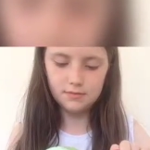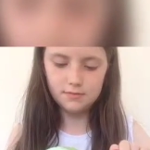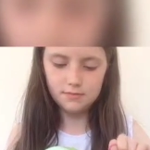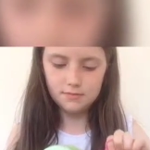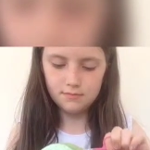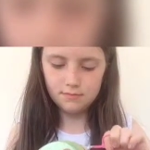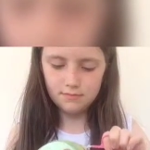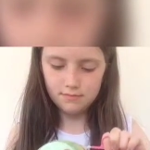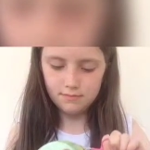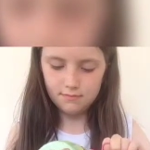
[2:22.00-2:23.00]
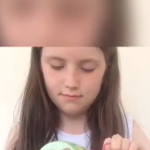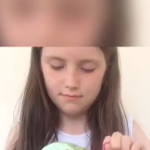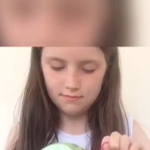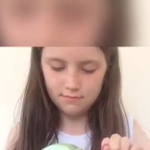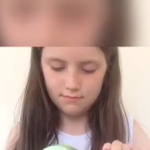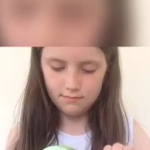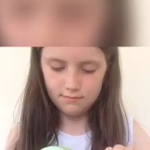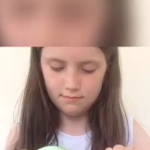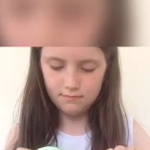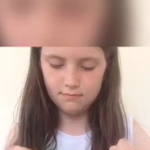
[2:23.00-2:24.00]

Nobody speaks.